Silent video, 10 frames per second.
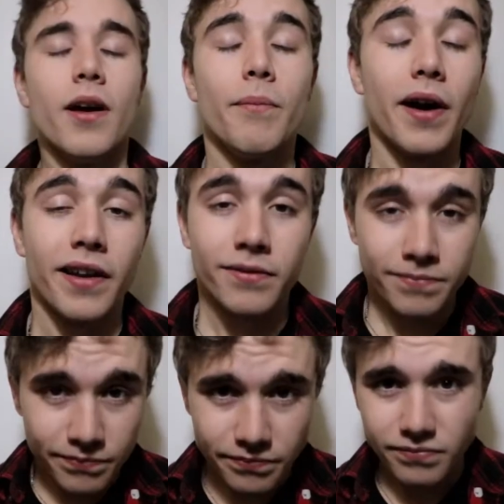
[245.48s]
but
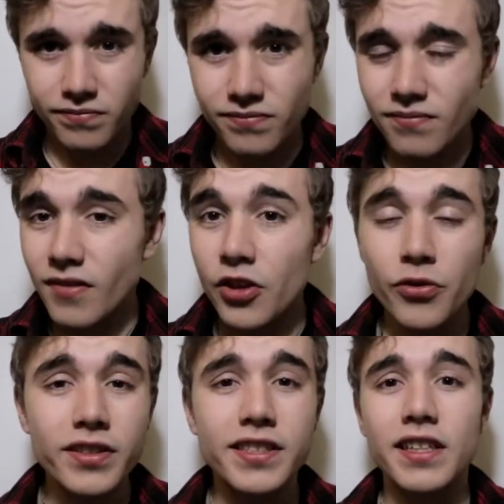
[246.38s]
you
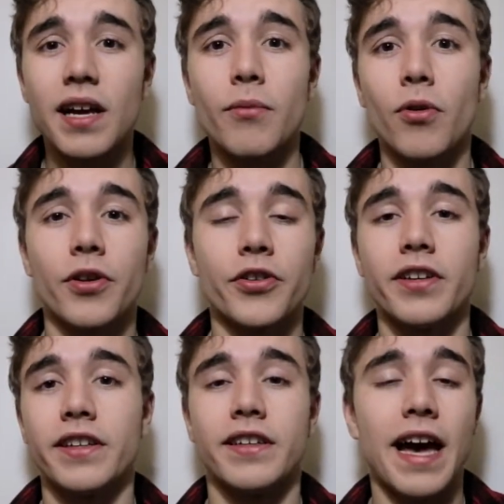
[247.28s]
can see a lot more and you
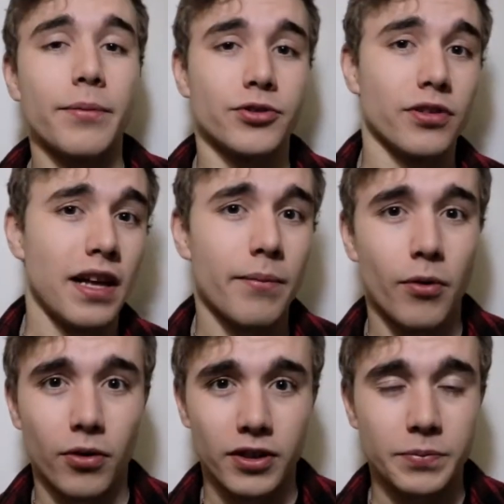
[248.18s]
can capture a lot
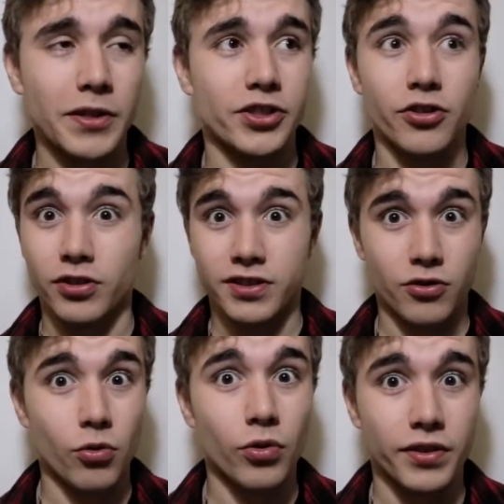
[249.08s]
more, and especially it looks
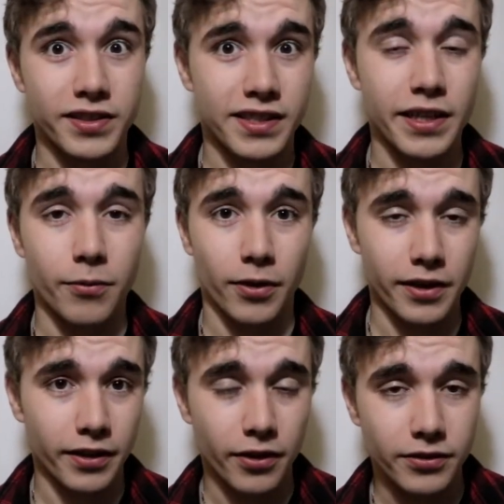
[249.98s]
cool in the city where he
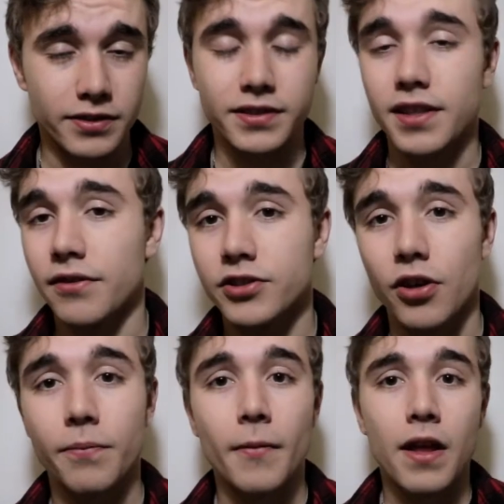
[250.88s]
goes and stuff.
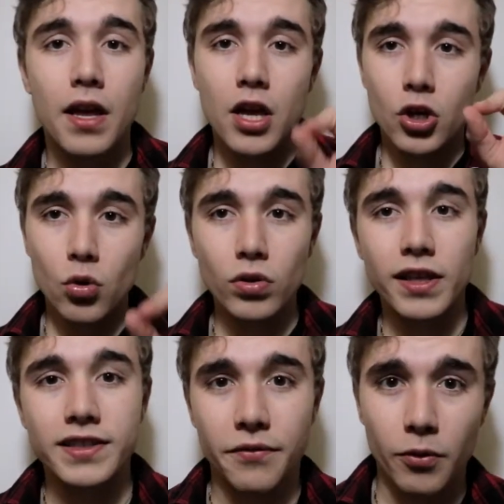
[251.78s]
So cool
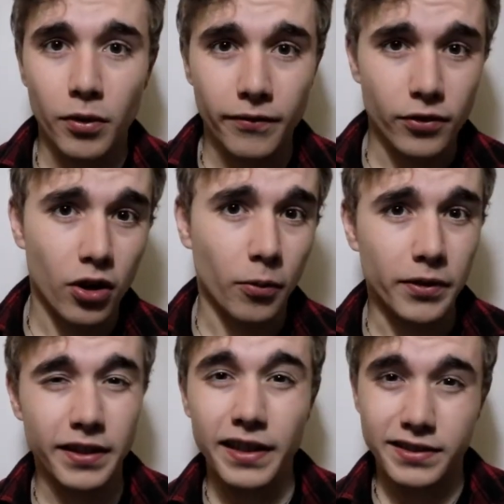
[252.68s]
lens if you want to vlog
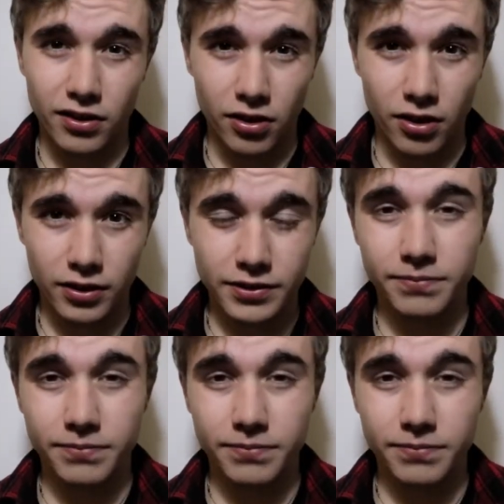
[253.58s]
with DSLRs.